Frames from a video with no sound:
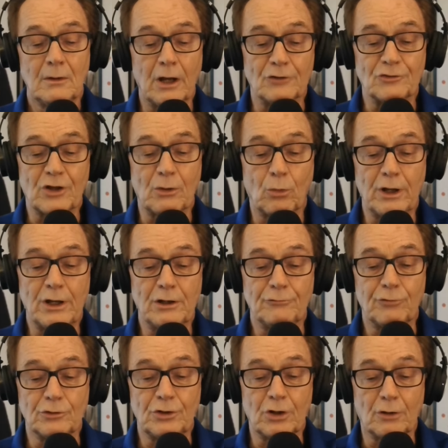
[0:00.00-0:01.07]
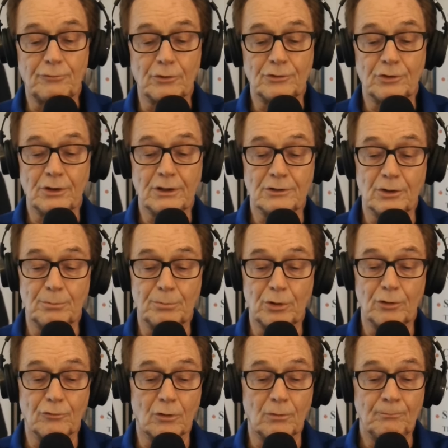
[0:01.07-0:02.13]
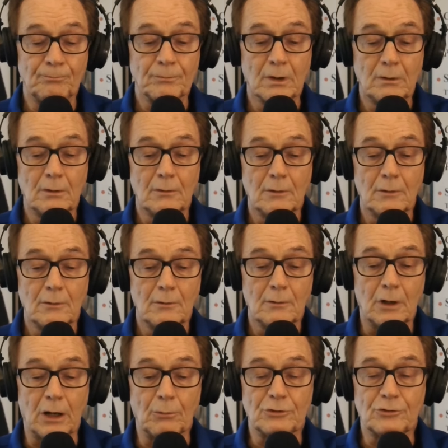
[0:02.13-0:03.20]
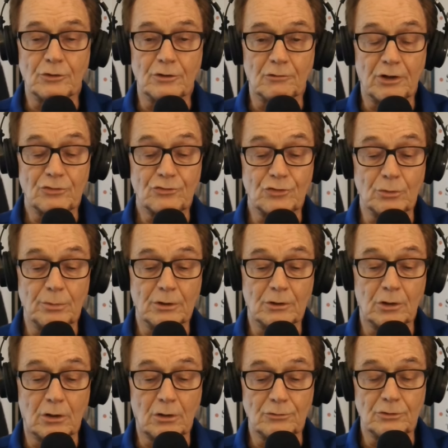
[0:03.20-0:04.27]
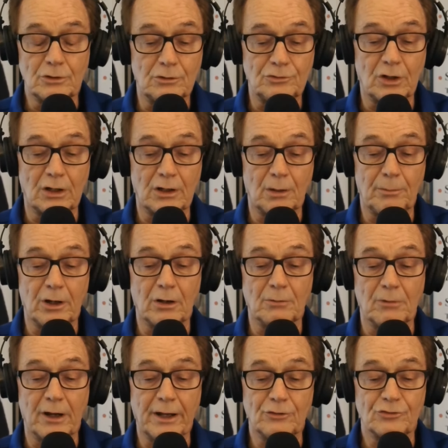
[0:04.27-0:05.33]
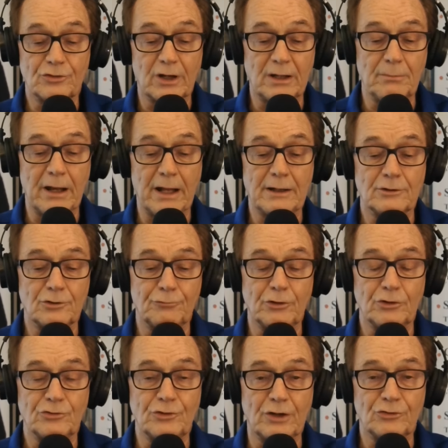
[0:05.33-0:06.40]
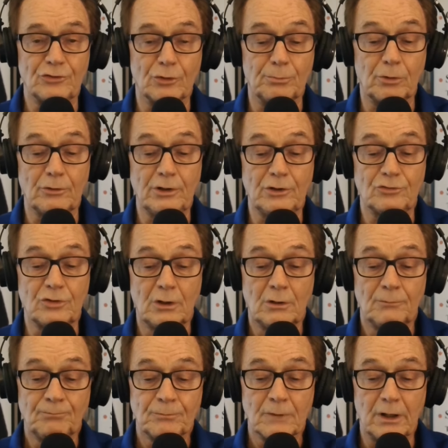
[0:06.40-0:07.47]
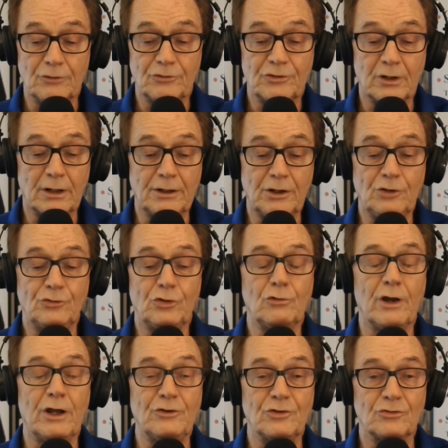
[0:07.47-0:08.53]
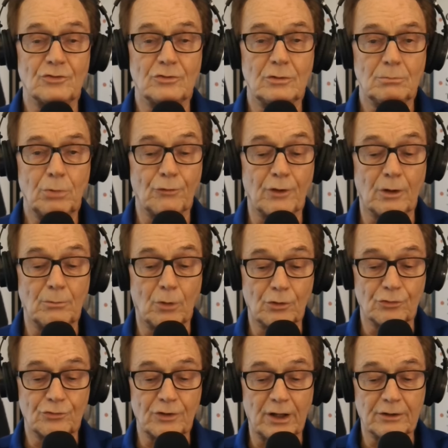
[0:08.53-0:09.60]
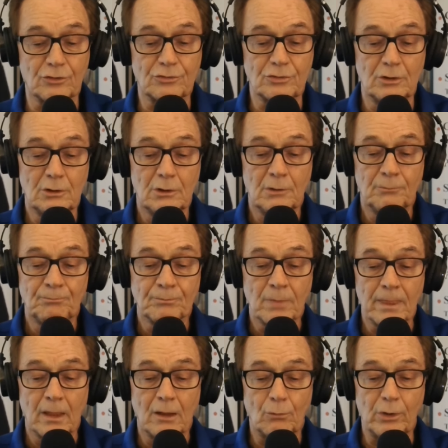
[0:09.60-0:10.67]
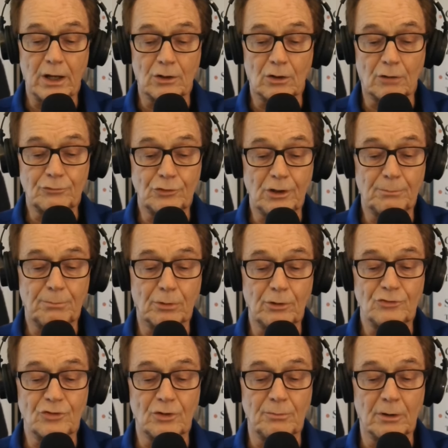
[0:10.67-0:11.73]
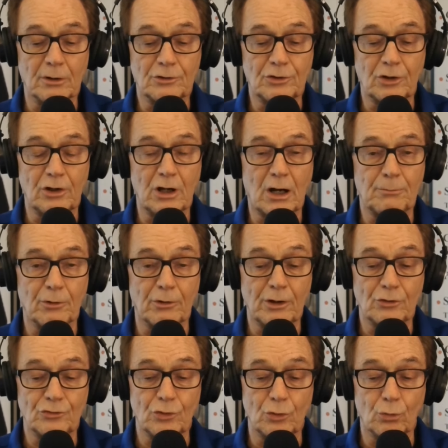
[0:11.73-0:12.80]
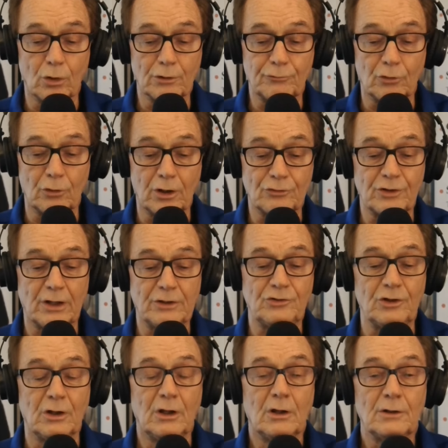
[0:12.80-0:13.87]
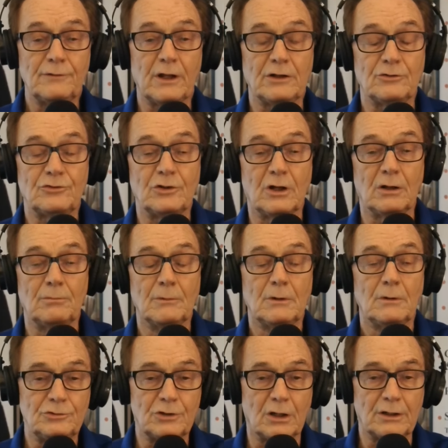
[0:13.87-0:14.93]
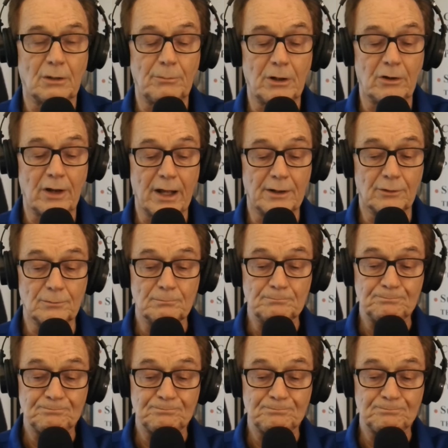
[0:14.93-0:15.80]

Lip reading: As I waited for Delphic to get the approval, I went to the restroom and called Jean Albert, my inside man at the French National Police, and said, I need 2 agents, both on motorcycles. We had off-duty police and military operators who worked for us that Jean Albert handled.